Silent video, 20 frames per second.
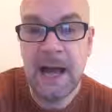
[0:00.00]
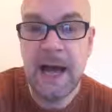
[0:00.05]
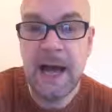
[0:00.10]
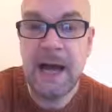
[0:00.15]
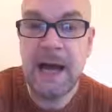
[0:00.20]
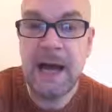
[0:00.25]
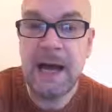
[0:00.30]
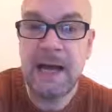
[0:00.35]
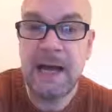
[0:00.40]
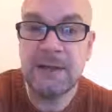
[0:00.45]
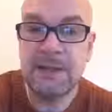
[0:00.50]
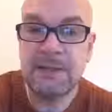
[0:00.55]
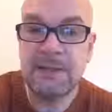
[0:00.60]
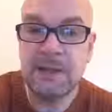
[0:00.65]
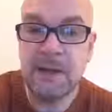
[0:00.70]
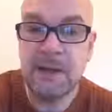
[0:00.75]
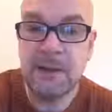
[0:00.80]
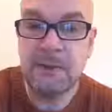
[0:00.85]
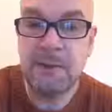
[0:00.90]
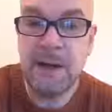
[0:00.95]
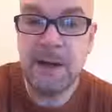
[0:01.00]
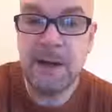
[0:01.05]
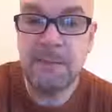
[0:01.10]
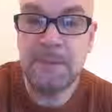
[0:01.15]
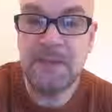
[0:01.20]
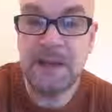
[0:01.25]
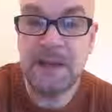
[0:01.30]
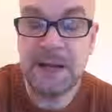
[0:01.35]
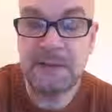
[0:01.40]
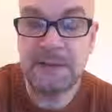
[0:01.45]

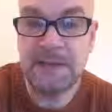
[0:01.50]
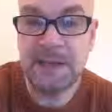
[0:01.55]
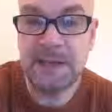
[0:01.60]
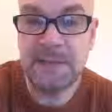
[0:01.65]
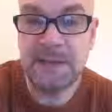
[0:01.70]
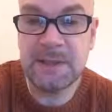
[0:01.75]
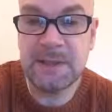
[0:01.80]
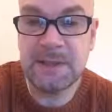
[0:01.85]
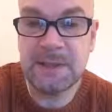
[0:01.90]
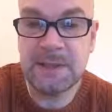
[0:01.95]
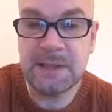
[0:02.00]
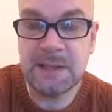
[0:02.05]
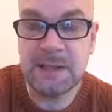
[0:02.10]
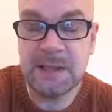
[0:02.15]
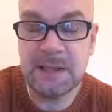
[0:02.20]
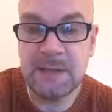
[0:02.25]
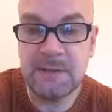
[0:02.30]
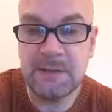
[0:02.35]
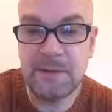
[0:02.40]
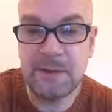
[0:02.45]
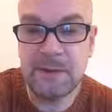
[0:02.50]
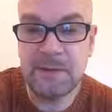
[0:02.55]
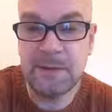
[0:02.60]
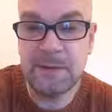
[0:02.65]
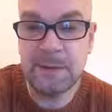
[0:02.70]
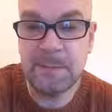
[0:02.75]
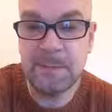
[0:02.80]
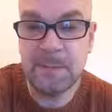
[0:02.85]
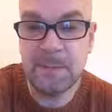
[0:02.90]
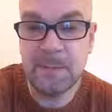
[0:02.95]
For agri-tech businesses
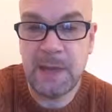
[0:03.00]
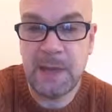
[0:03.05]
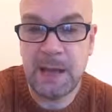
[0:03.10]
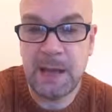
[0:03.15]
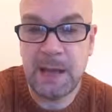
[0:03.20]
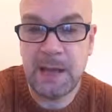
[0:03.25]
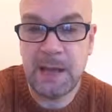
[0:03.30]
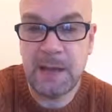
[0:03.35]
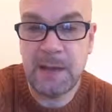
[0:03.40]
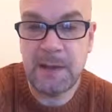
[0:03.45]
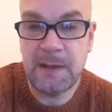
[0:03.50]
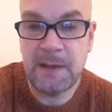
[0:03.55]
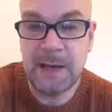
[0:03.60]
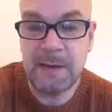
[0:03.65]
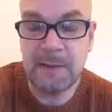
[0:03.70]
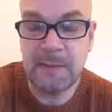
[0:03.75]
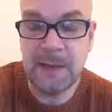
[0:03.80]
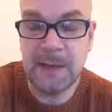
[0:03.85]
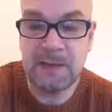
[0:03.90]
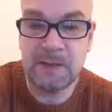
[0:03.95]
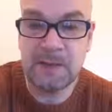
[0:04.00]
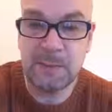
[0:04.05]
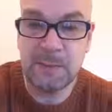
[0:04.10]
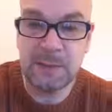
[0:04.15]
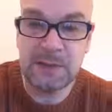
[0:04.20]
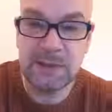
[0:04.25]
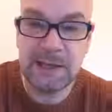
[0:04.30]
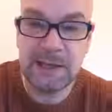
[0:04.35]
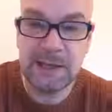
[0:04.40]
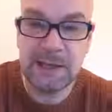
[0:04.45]
over there, they're
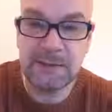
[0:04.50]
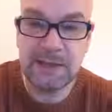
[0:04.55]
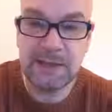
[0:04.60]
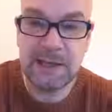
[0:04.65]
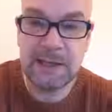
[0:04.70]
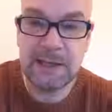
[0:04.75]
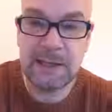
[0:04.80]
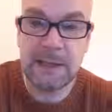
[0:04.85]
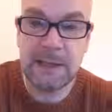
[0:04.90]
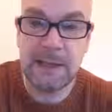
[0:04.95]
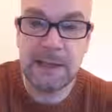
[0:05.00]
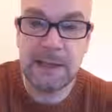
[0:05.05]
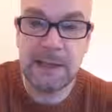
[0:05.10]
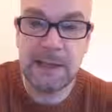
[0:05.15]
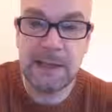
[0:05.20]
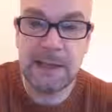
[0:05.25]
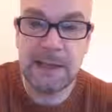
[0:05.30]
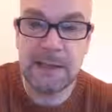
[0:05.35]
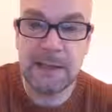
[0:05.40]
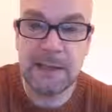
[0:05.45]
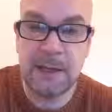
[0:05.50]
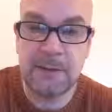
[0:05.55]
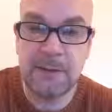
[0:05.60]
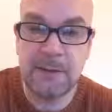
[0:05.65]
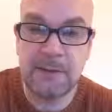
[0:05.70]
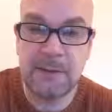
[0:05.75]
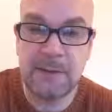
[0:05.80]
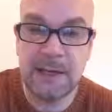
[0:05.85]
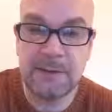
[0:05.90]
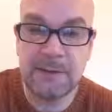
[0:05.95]
supporting agri-tech in
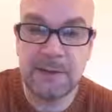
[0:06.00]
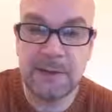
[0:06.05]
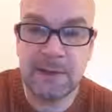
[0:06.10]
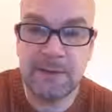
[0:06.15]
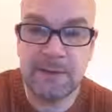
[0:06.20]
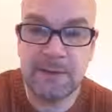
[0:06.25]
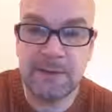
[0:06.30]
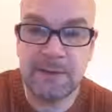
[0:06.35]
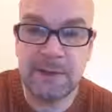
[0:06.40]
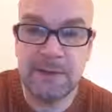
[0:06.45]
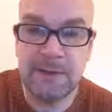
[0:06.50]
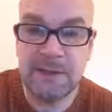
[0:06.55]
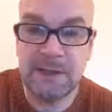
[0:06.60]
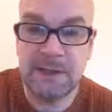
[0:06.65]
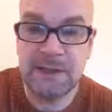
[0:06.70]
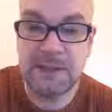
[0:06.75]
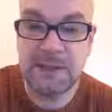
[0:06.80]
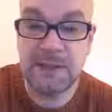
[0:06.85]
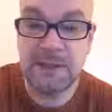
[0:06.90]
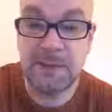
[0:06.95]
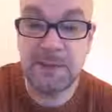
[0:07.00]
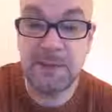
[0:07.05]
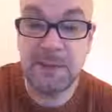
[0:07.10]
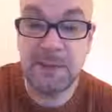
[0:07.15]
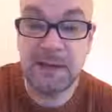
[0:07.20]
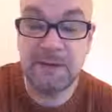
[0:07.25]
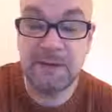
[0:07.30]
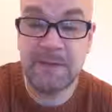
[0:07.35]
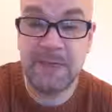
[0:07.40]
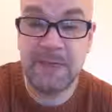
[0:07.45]
Royal Agricultural University, so
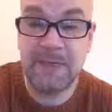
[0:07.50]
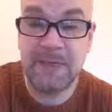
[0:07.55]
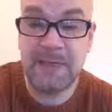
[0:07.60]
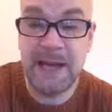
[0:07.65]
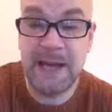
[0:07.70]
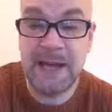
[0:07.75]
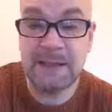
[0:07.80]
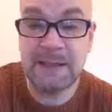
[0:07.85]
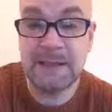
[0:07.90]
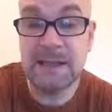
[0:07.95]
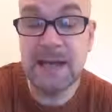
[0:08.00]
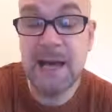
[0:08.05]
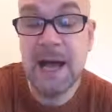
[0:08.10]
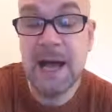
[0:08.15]
preparing for that.